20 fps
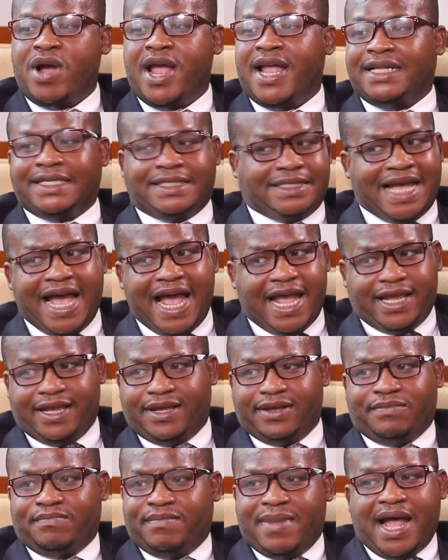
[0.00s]

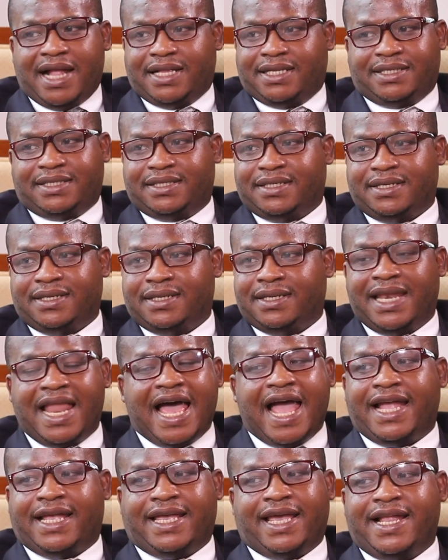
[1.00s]
enjai. But
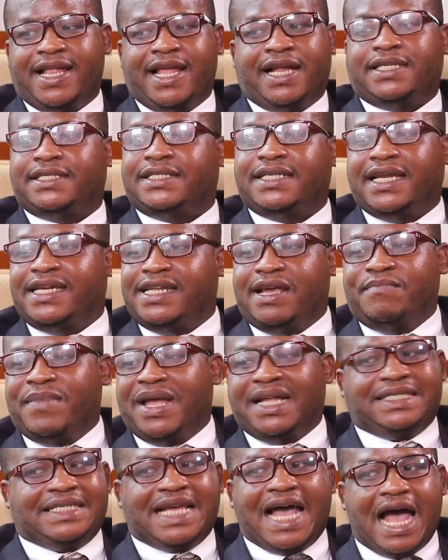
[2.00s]
like and yet said you
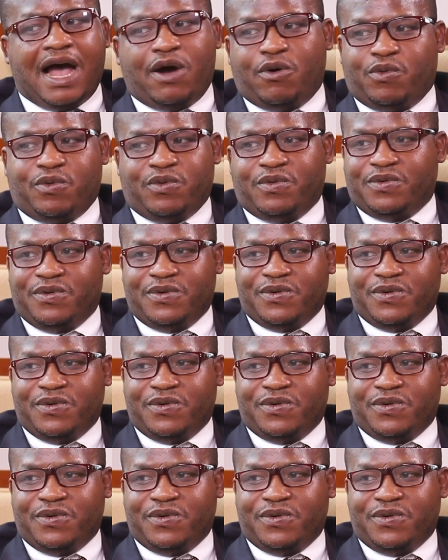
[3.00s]
may jow.